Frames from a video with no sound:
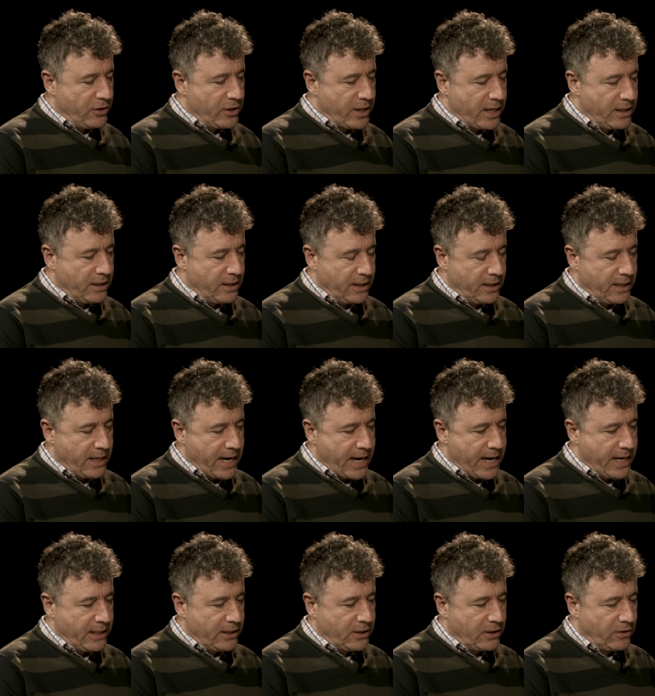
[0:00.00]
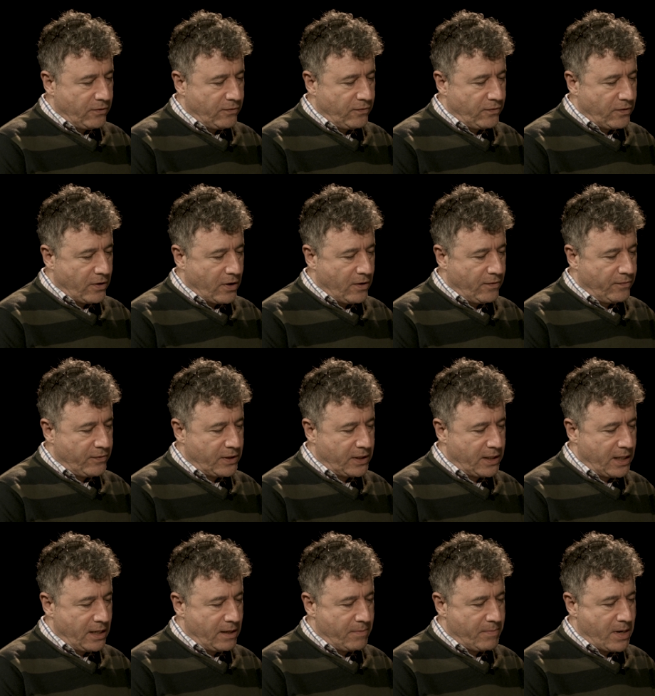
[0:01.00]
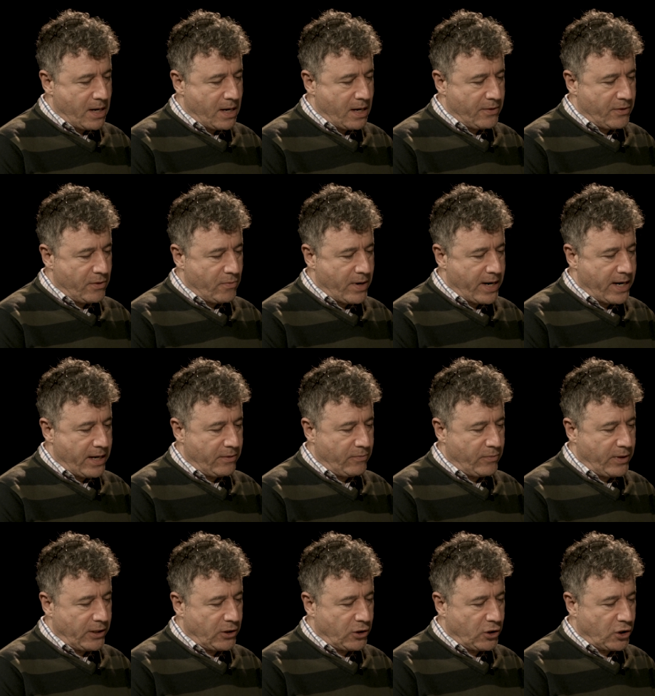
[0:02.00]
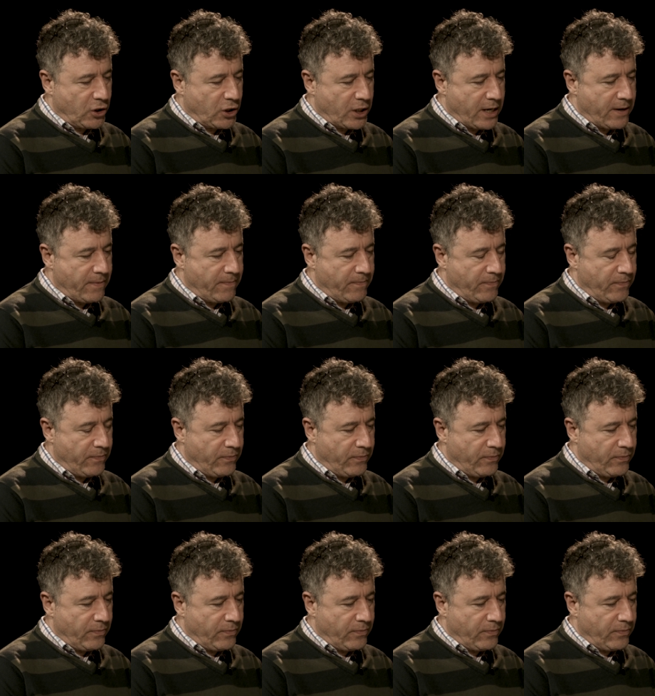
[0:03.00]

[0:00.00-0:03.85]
gendered gaze of of cinema and the way in which um,